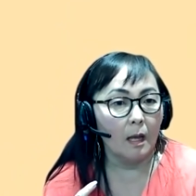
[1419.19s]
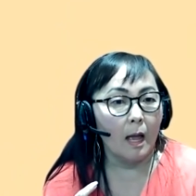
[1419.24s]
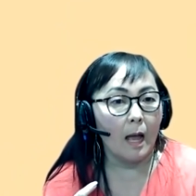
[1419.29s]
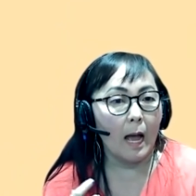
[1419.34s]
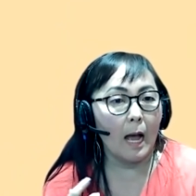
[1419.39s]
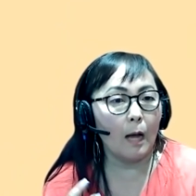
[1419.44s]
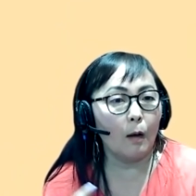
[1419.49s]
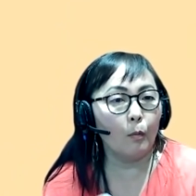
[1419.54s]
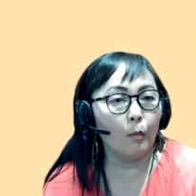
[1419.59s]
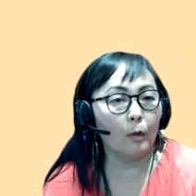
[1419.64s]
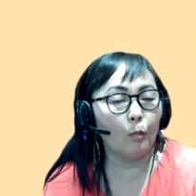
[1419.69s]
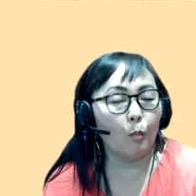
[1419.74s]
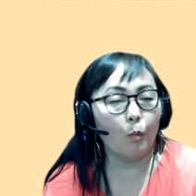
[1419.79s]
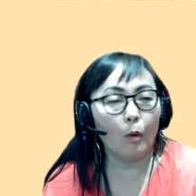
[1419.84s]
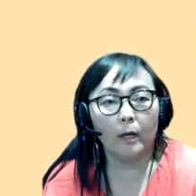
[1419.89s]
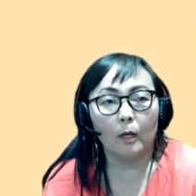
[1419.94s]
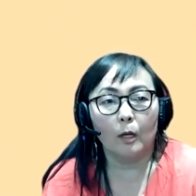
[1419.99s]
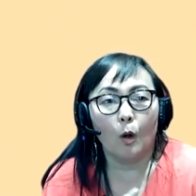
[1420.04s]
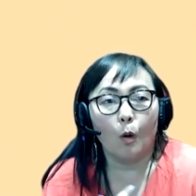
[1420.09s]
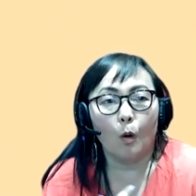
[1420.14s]
how would
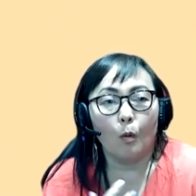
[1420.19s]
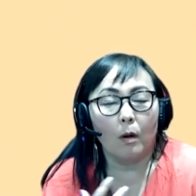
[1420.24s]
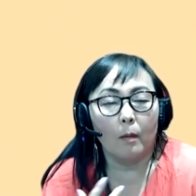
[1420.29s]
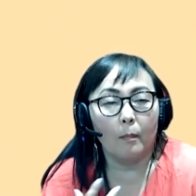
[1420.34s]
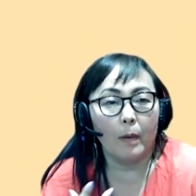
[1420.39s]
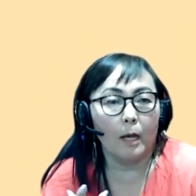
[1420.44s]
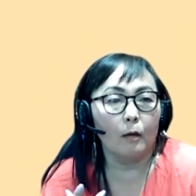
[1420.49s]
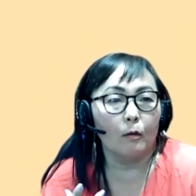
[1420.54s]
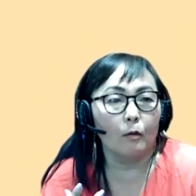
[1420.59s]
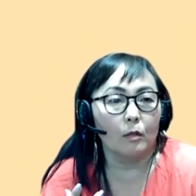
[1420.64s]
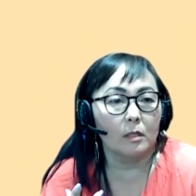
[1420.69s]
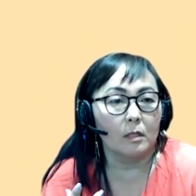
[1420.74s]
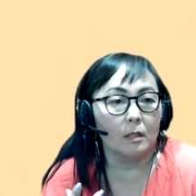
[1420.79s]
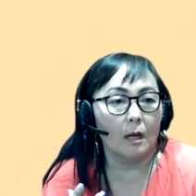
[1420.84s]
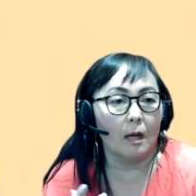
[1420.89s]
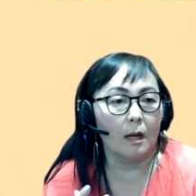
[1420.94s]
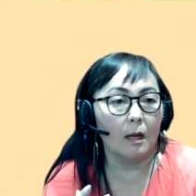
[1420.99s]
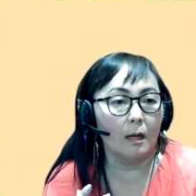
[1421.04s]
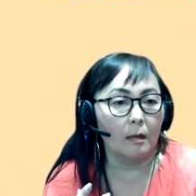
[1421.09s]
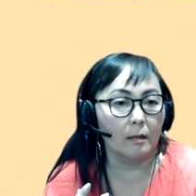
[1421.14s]
one go about
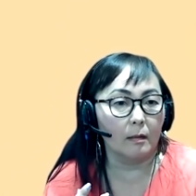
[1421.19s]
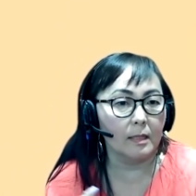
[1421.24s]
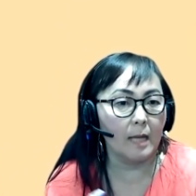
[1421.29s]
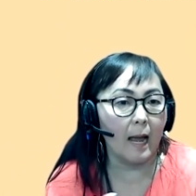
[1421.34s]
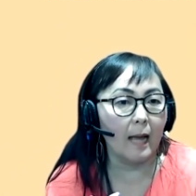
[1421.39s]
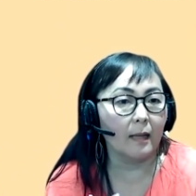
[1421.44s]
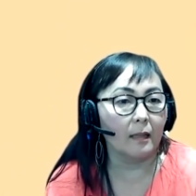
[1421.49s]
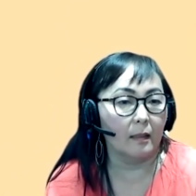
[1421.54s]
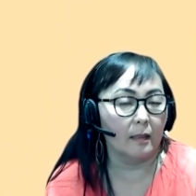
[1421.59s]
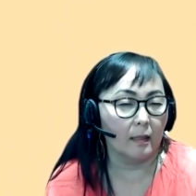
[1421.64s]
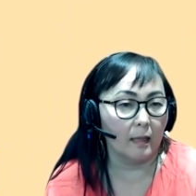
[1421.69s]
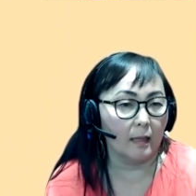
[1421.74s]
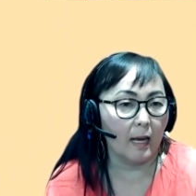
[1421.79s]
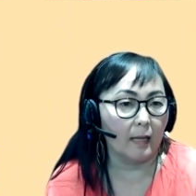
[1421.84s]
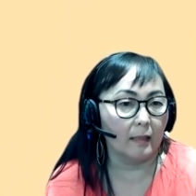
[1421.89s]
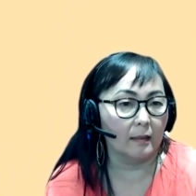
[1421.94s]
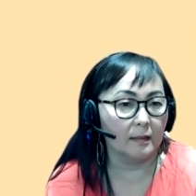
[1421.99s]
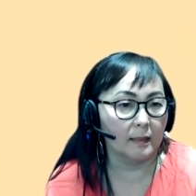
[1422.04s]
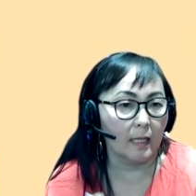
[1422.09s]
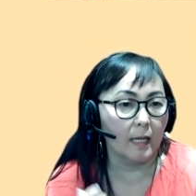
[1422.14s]
tackling
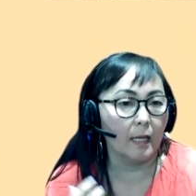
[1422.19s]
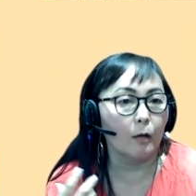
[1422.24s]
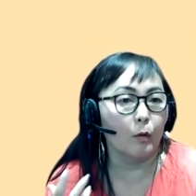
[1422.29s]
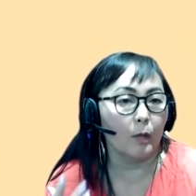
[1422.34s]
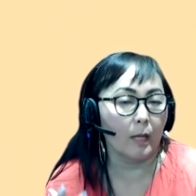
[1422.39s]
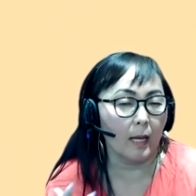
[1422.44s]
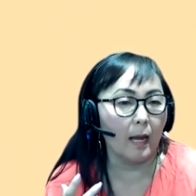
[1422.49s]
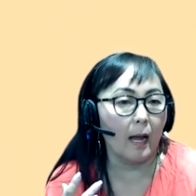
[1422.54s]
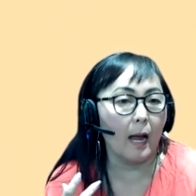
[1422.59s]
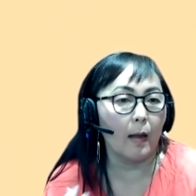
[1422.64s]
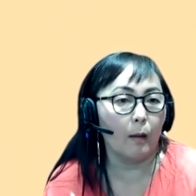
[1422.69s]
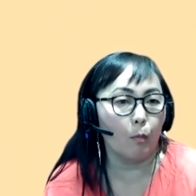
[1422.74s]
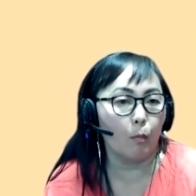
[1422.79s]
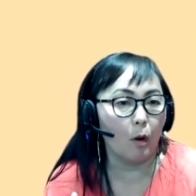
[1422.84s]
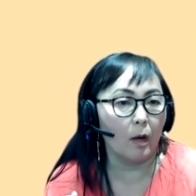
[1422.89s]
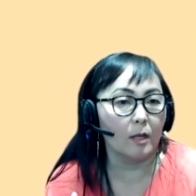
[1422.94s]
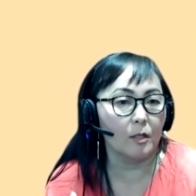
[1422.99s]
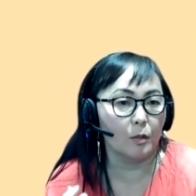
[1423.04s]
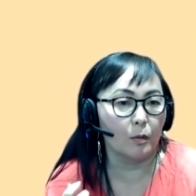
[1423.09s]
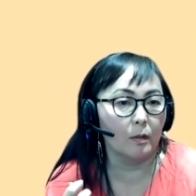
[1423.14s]
that and saying, okay, I
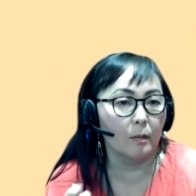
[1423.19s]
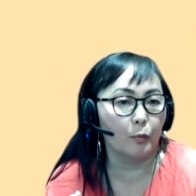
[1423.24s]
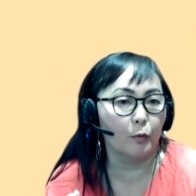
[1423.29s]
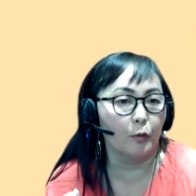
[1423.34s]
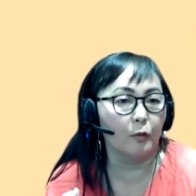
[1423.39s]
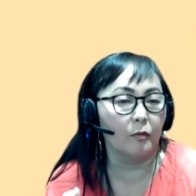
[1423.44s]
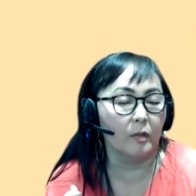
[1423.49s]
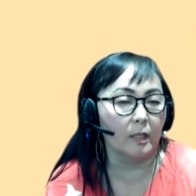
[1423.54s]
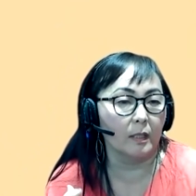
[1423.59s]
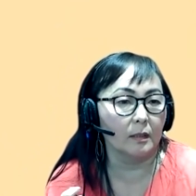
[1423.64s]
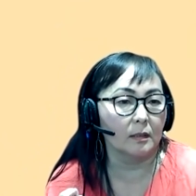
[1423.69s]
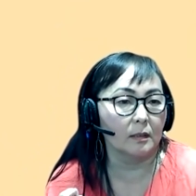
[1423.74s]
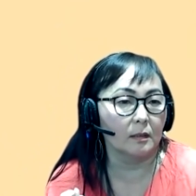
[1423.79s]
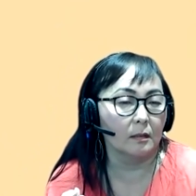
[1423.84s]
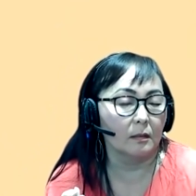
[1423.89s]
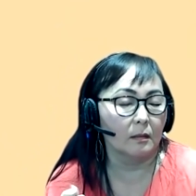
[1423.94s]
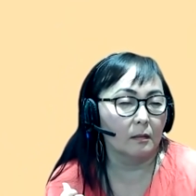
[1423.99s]
want to improve this?